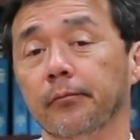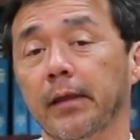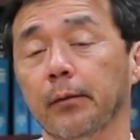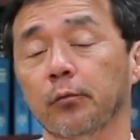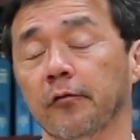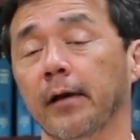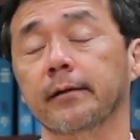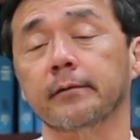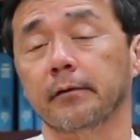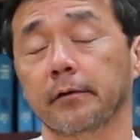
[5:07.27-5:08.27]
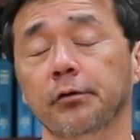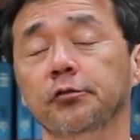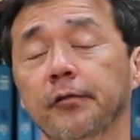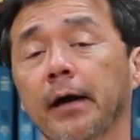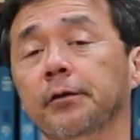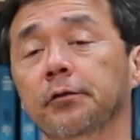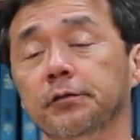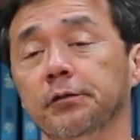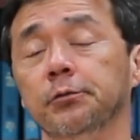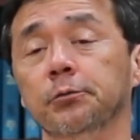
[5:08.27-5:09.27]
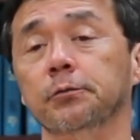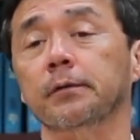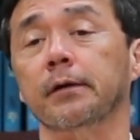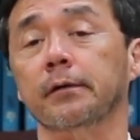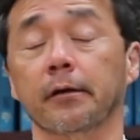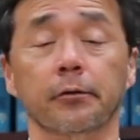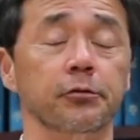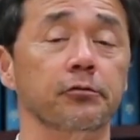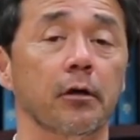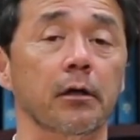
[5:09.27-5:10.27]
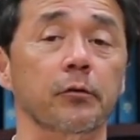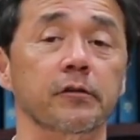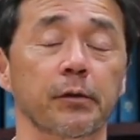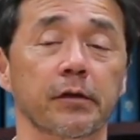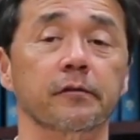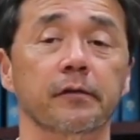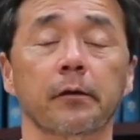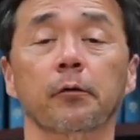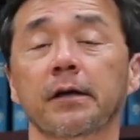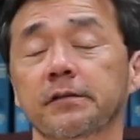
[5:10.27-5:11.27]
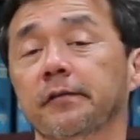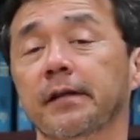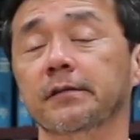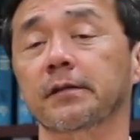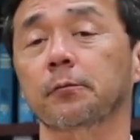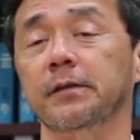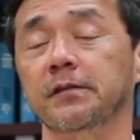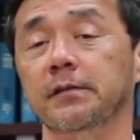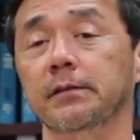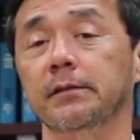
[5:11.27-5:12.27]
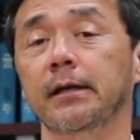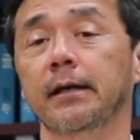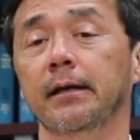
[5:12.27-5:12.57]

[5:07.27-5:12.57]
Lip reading: can provide a huge value to other astronomers because of the other kinds of things that we see